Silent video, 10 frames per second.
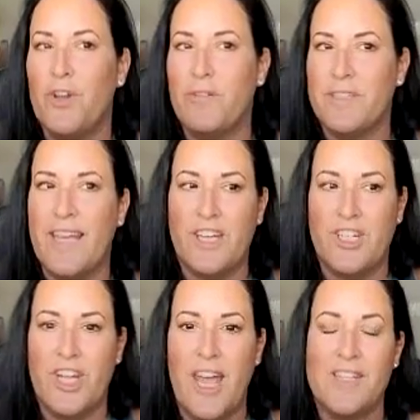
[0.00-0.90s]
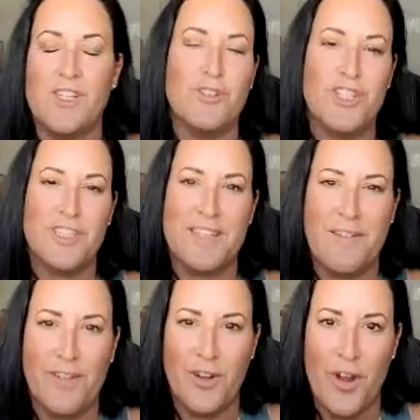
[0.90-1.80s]
you don't take a chance, you'll just
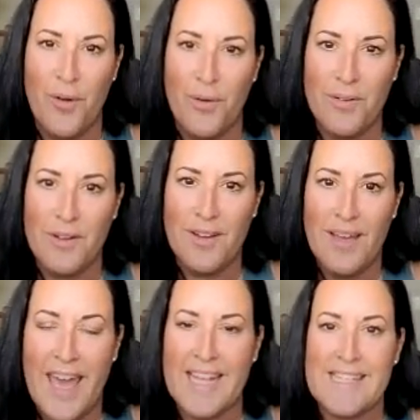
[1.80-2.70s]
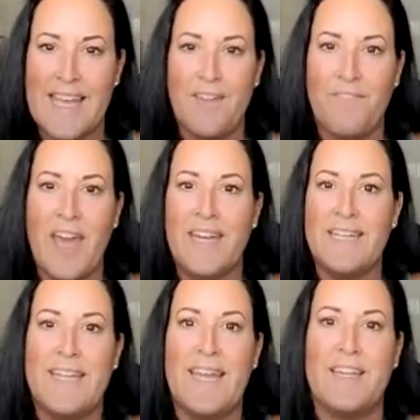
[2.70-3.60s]
never know. And it's like if I
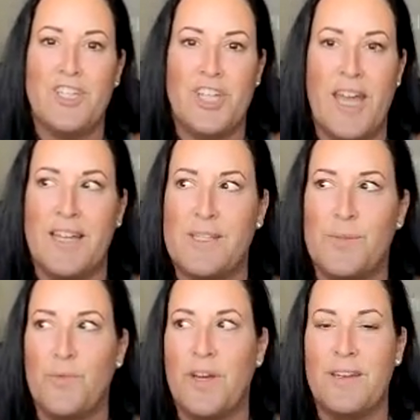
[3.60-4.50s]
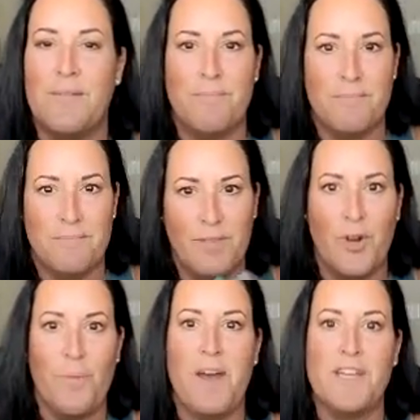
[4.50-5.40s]
didn't take a chance when,
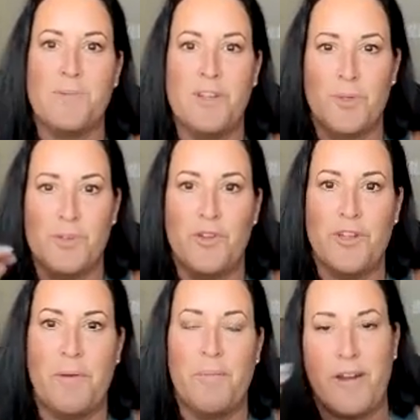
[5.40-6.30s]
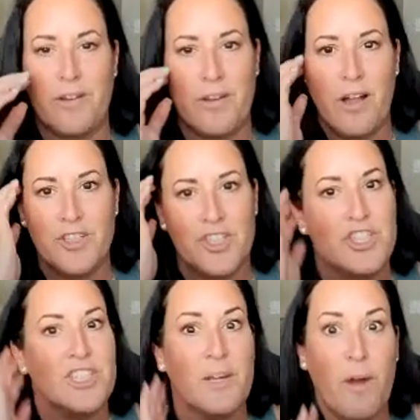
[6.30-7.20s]
my sponsor was holding up a bottle of collagen,
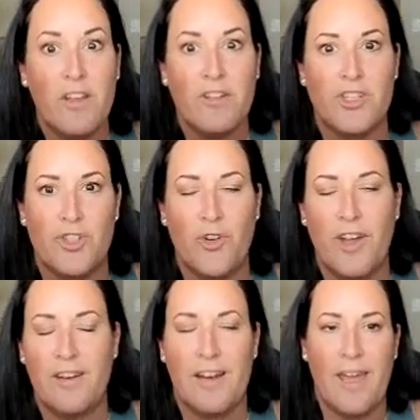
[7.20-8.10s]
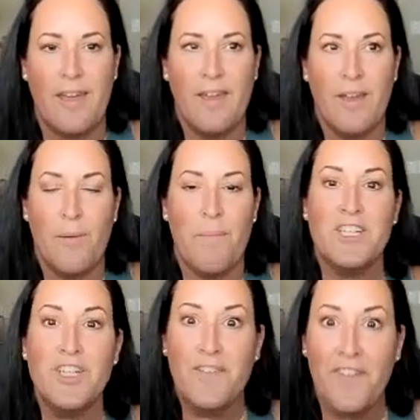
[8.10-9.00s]
she's like, why don't you just join? And I
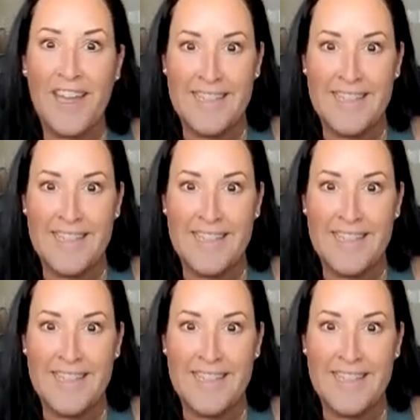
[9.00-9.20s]
imagine if I